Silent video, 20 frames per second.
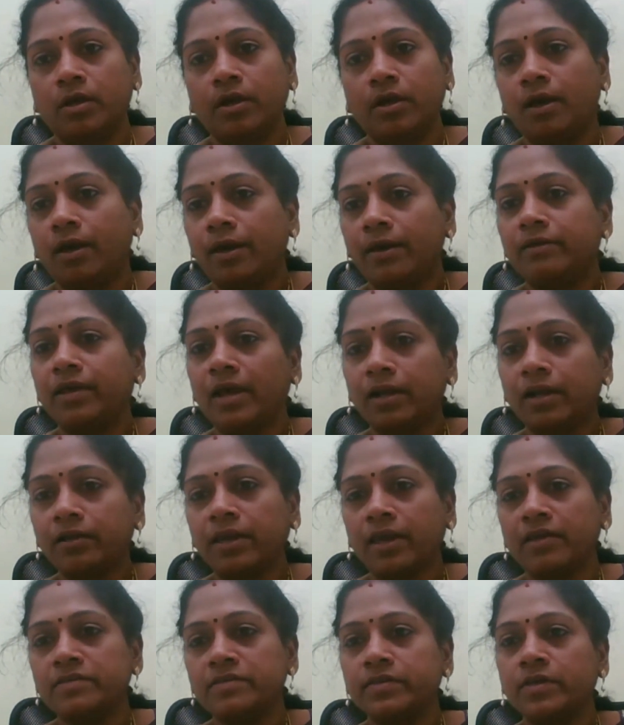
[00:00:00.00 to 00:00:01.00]
in that
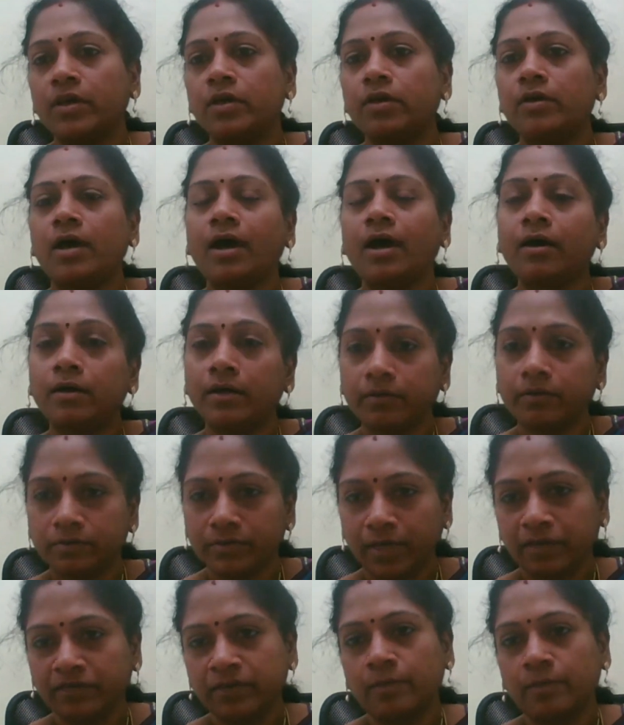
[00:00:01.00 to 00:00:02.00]
case,
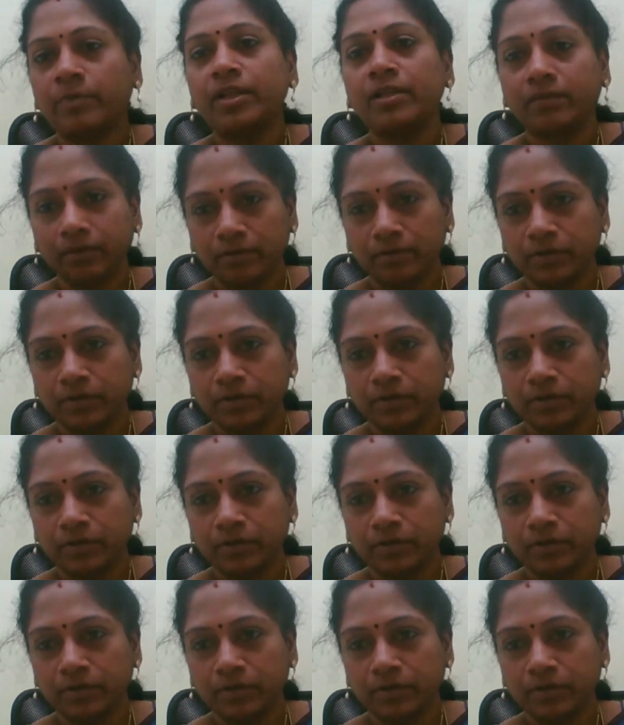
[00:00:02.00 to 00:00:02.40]
example,